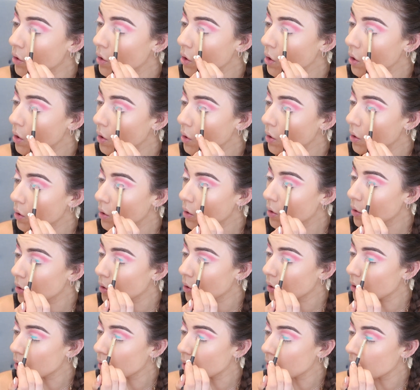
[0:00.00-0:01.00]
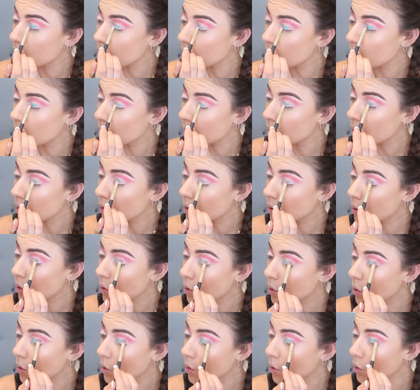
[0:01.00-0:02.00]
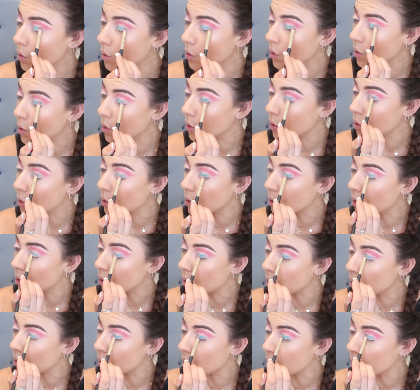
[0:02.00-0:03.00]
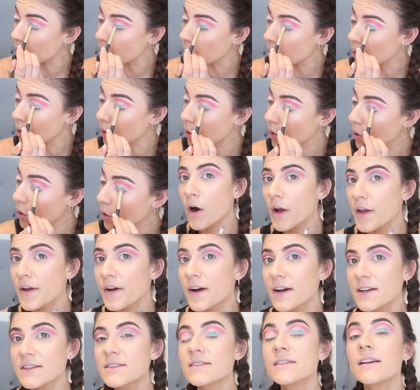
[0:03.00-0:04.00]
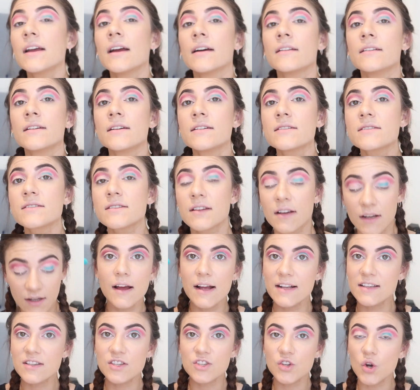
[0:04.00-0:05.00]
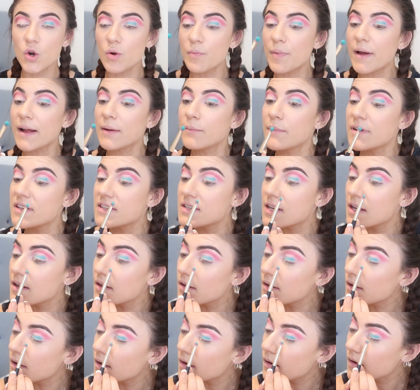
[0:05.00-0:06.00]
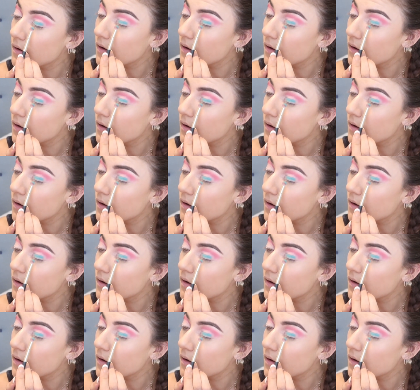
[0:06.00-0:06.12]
Ooh. Ooh. Are you guys seeing this? It's so pigmented.